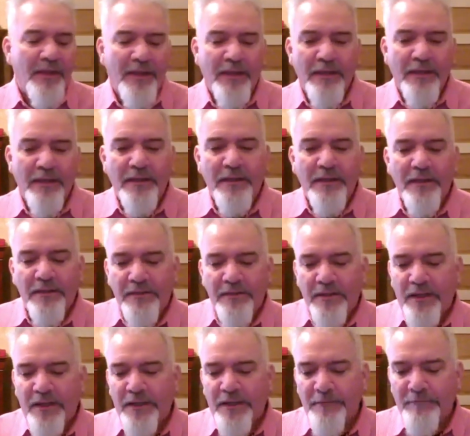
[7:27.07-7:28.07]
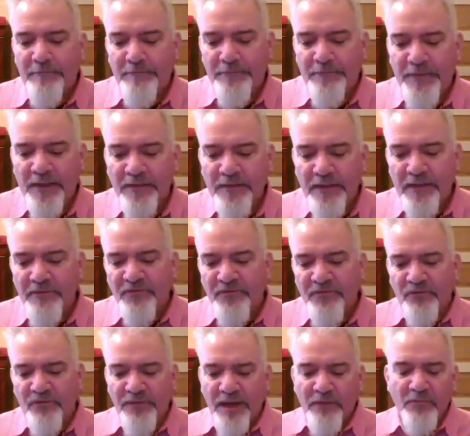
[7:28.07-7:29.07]
And it and
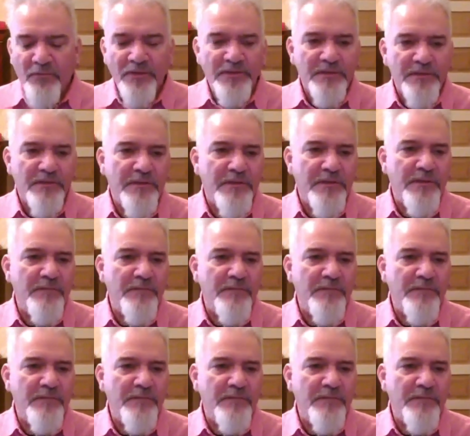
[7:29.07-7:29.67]
so that was